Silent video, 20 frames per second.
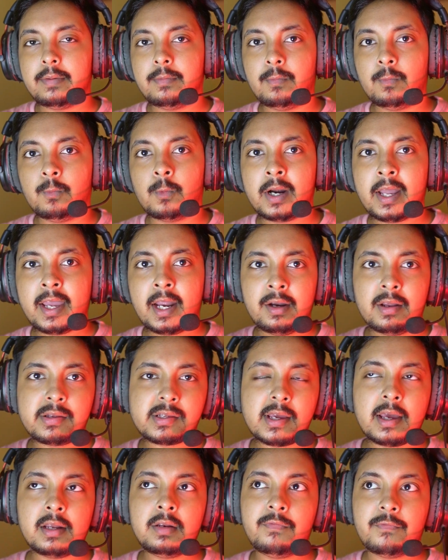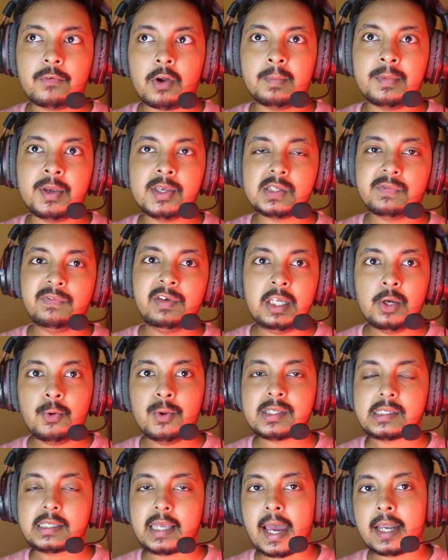what I understand from his video
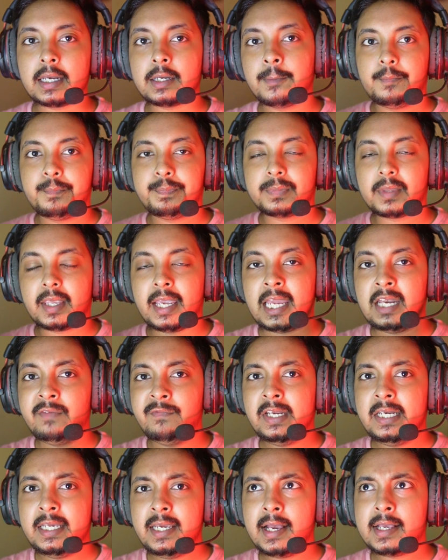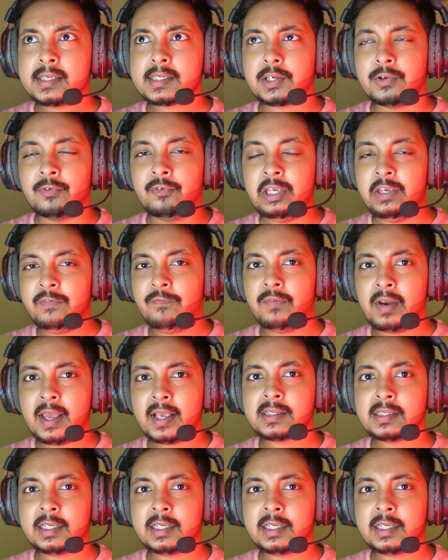is that NVIDIA's reflex